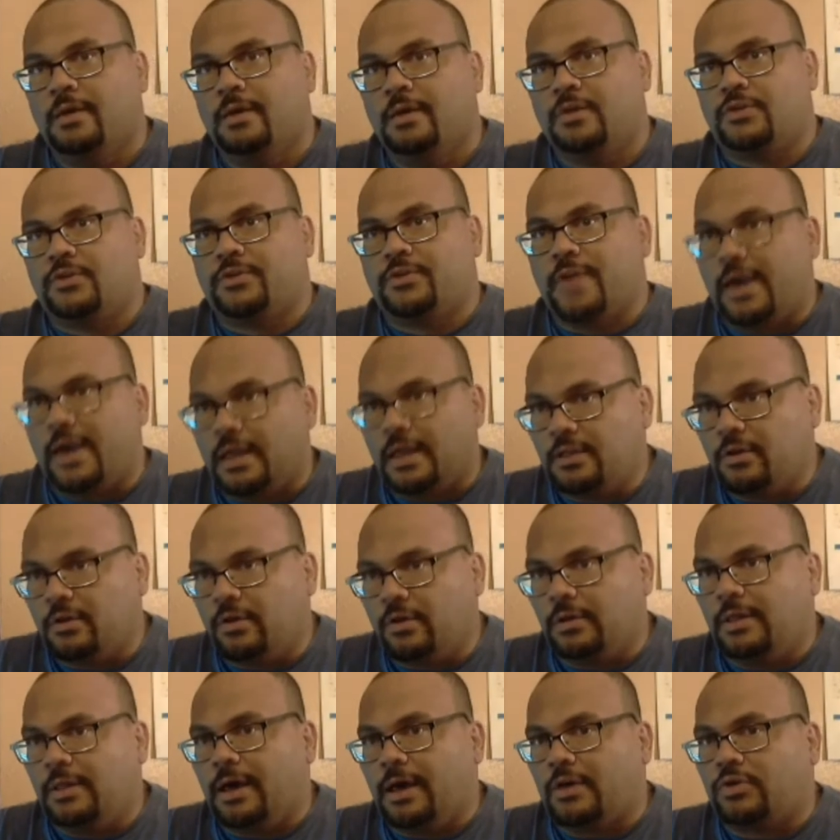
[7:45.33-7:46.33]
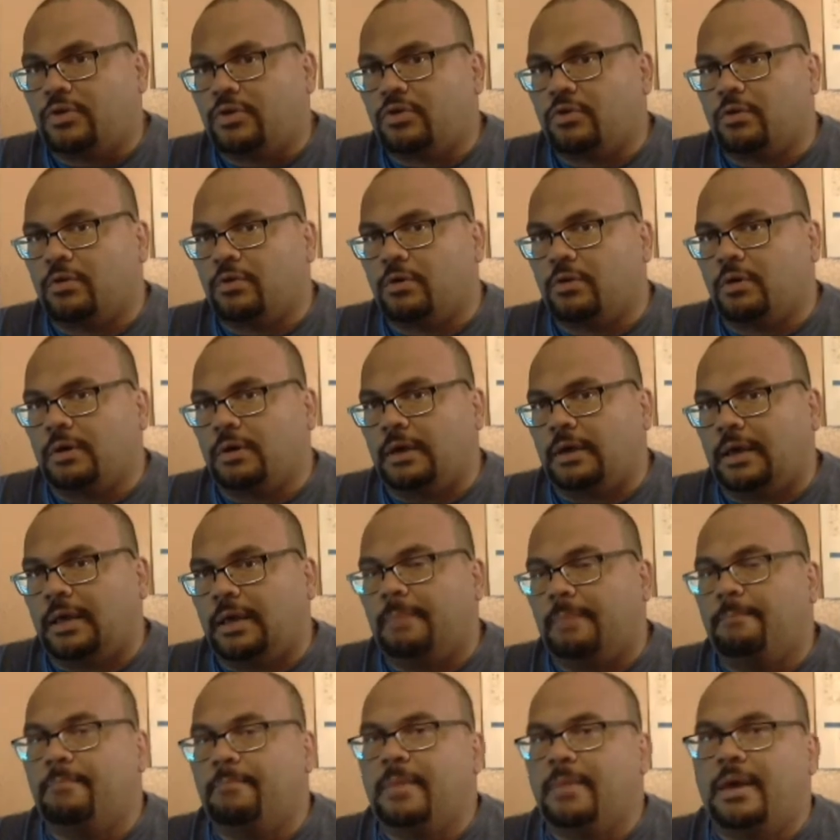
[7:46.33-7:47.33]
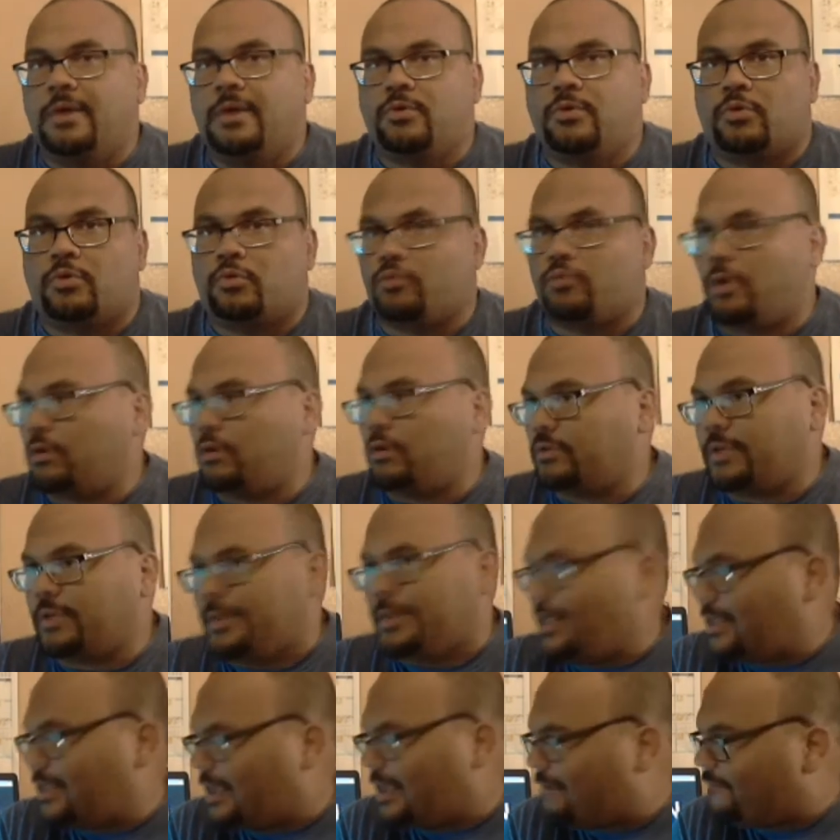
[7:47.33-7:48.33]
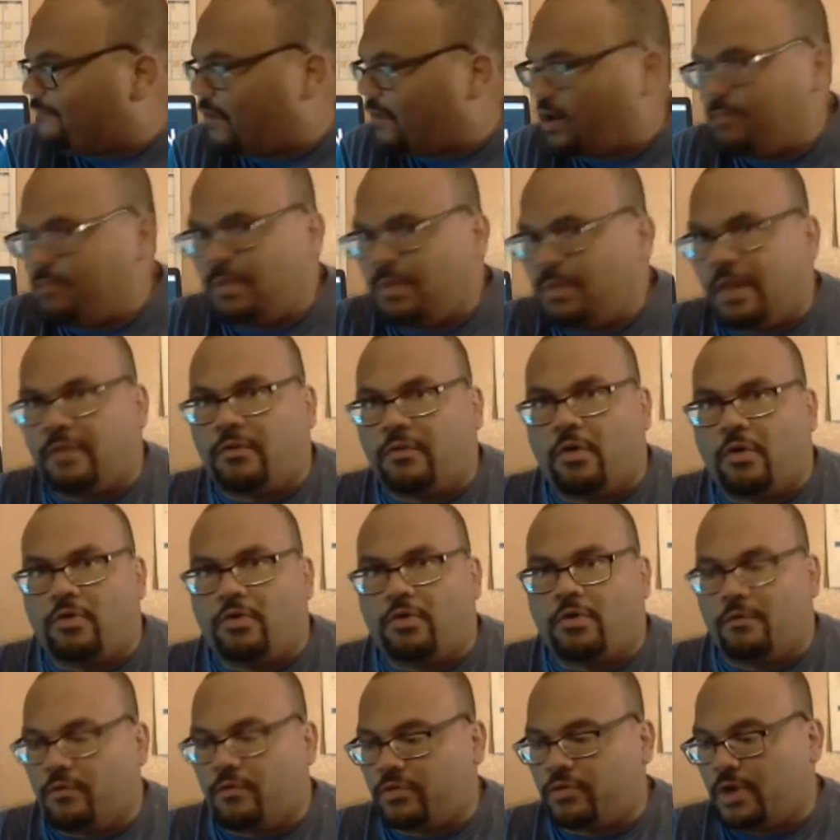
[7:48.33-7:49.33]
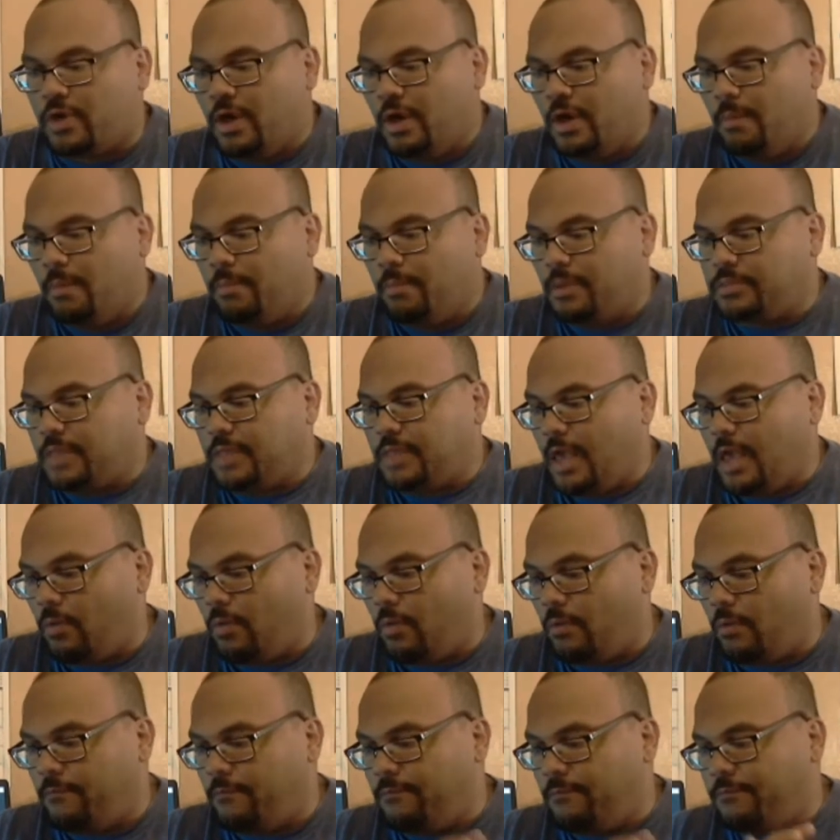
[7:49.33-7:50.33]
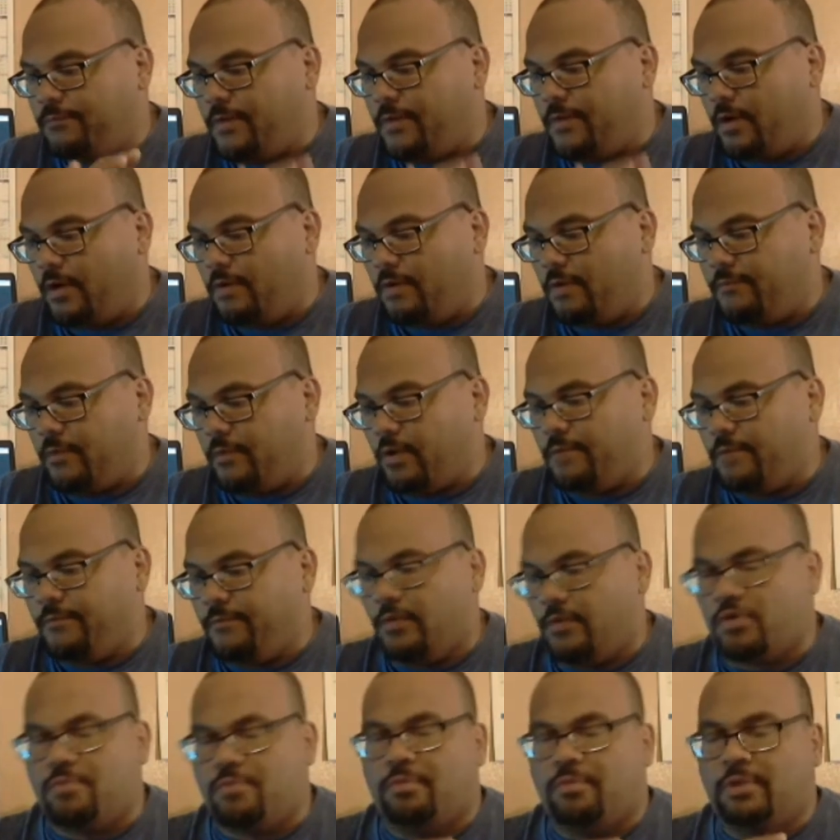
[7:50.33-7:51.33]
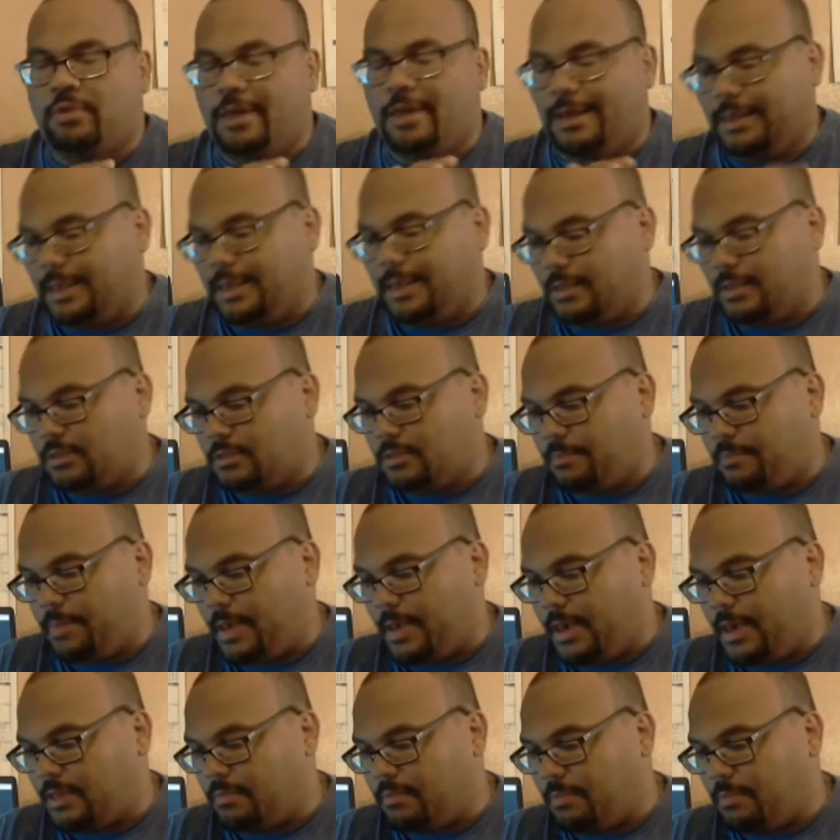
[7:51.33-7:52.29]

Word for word: Secondary last year had major struggles. They didn't get very many turnovers, but they were very, very vulnerable against the pass.